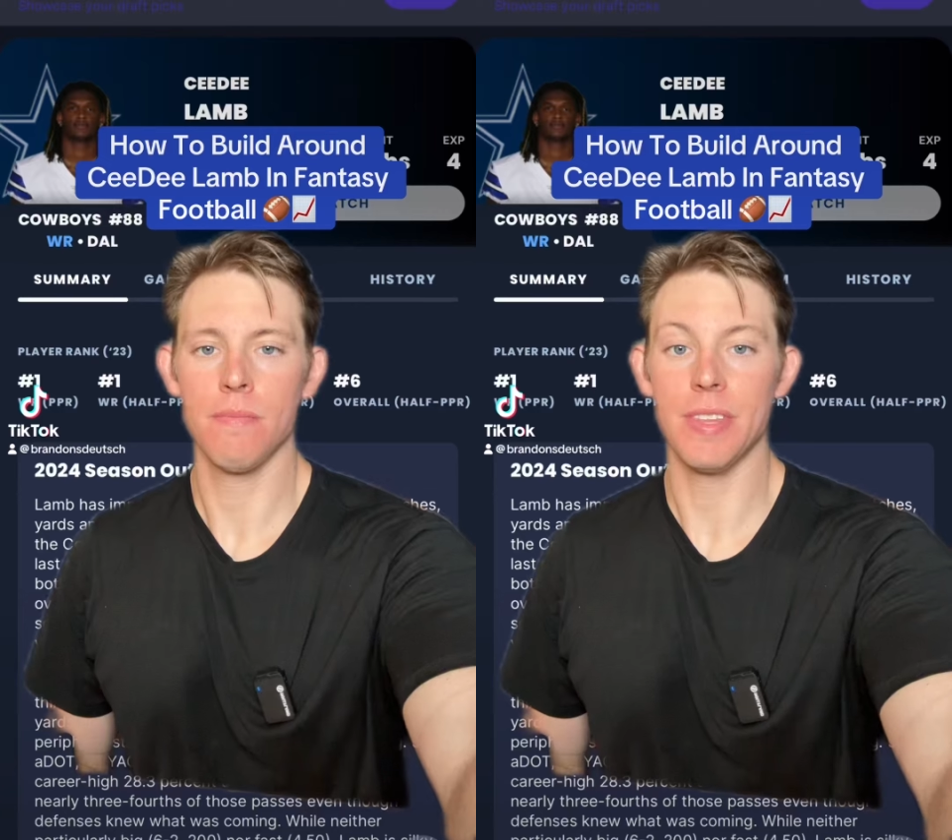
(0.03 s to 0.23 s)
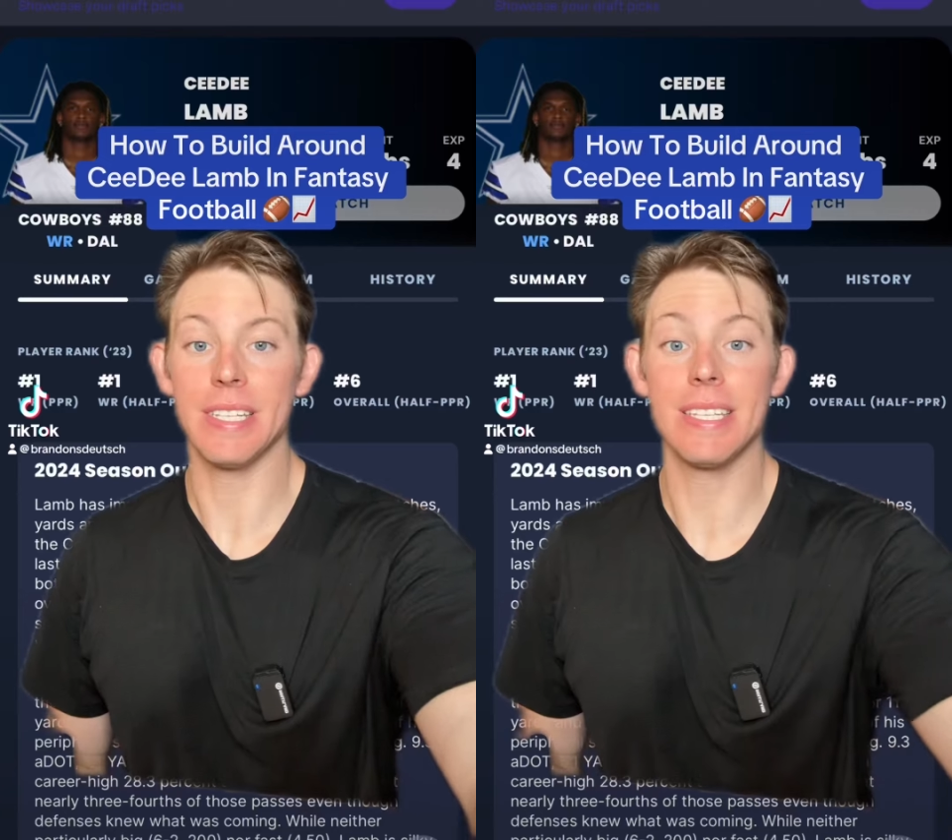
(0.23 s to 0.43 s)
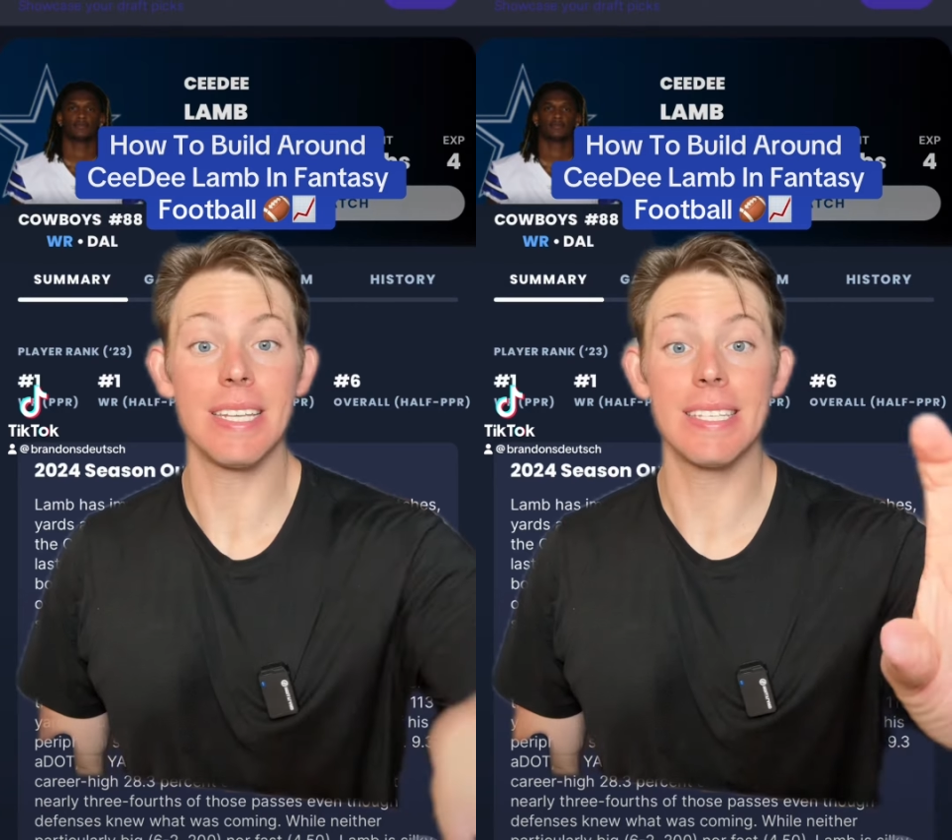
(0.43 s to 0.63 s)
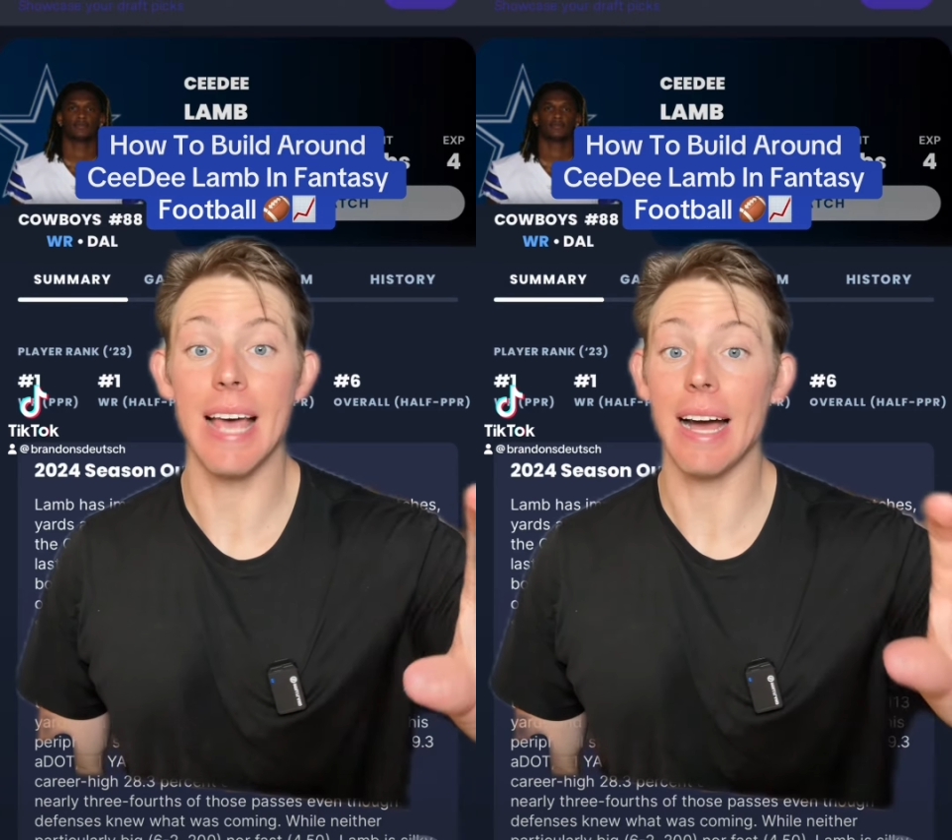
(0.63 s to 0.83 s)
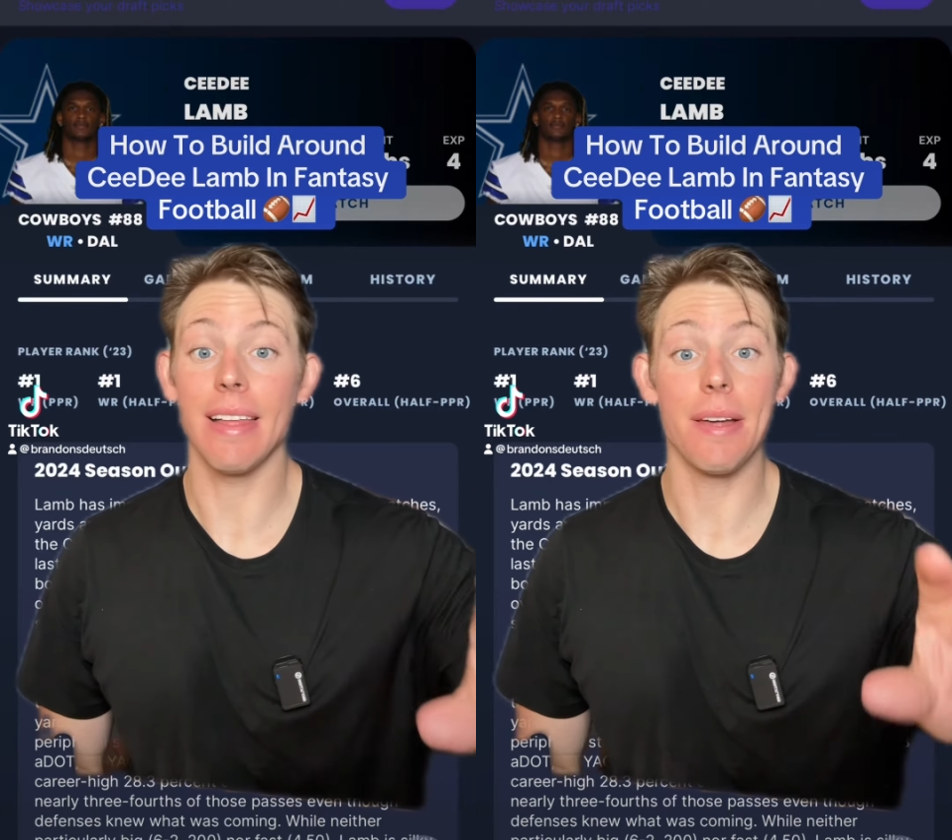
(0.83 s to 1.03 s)
This is
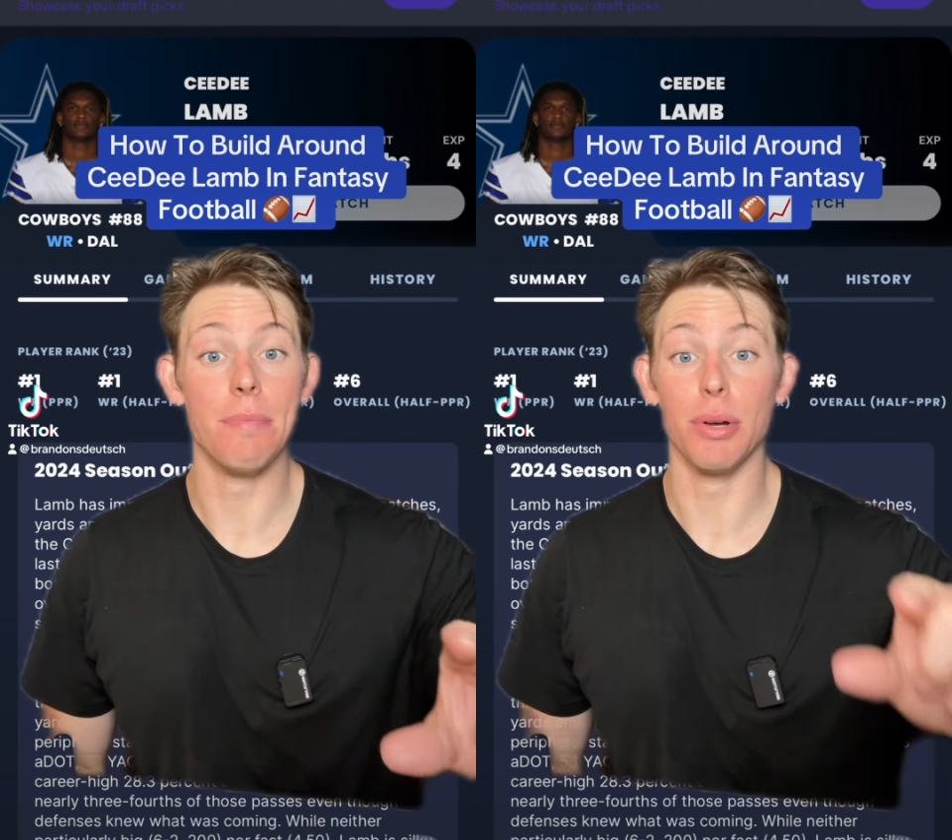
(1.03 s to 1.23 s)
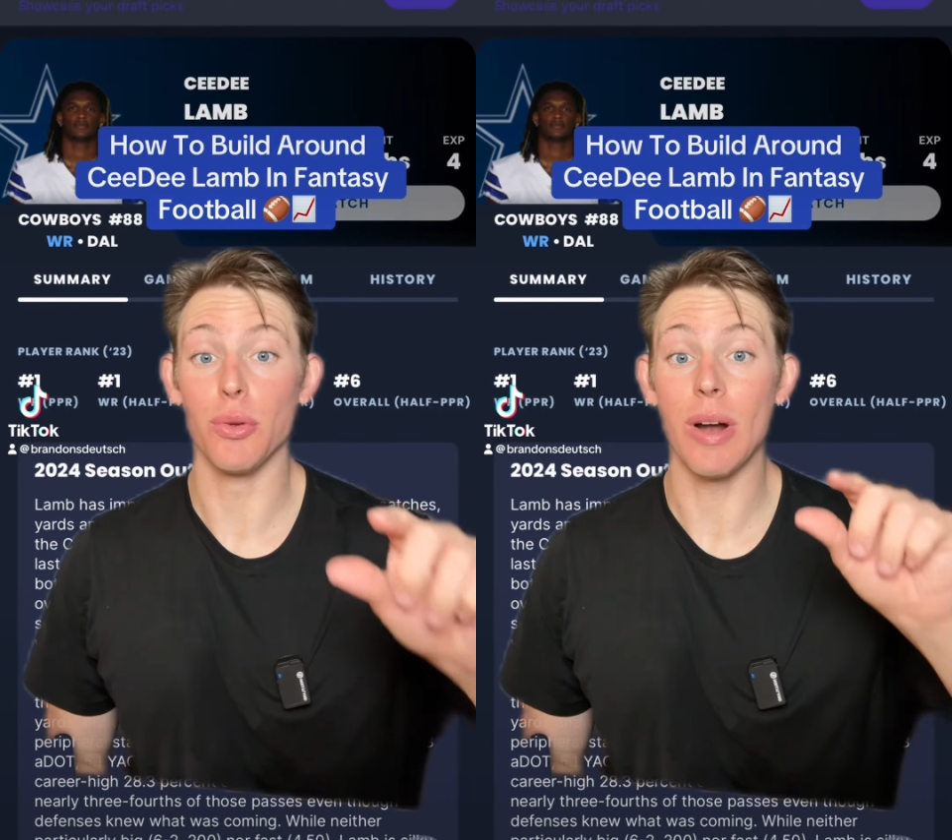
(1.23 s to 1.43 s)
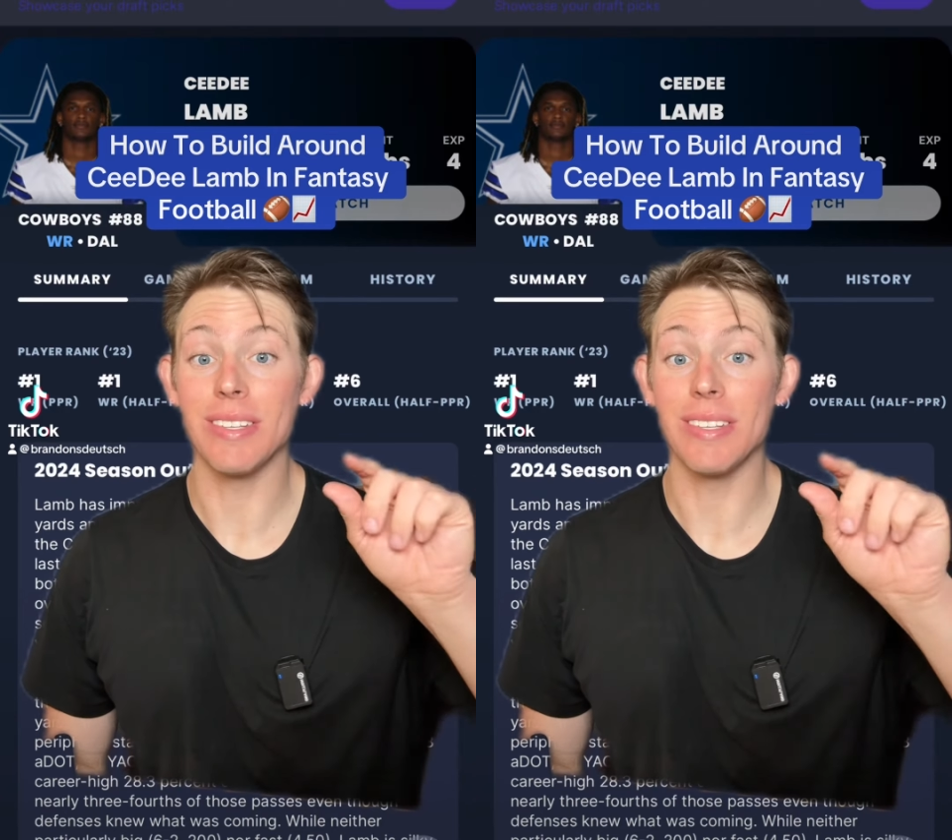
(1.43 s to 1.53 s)
exactly how to build around